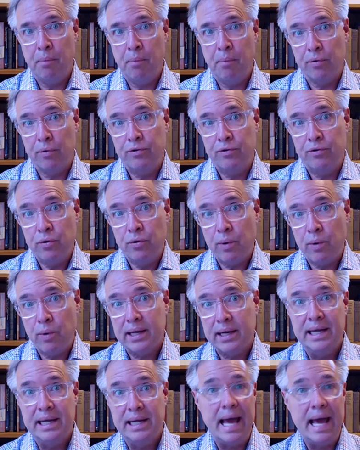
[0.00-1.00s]
both
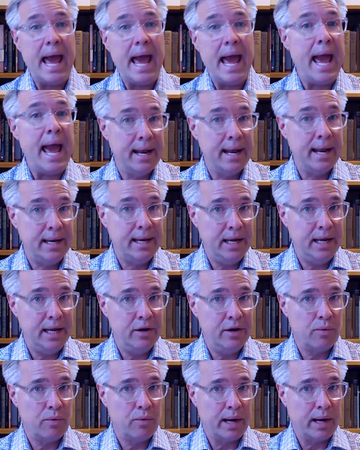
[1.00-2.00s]
directly and
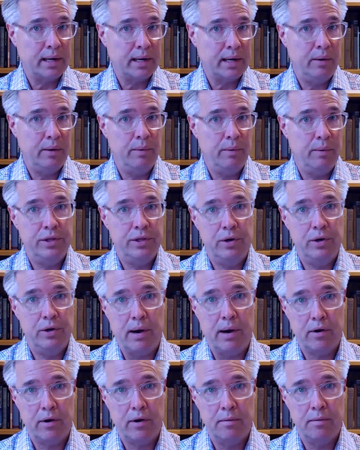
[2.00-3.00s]
indirectly, with your
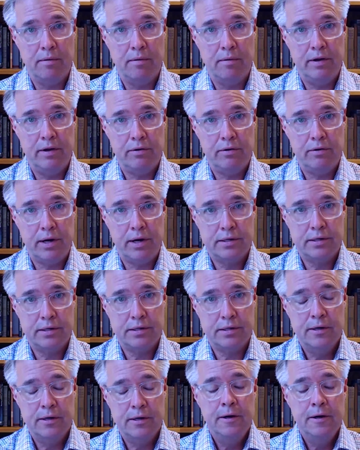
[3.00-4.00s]
outcome of interest.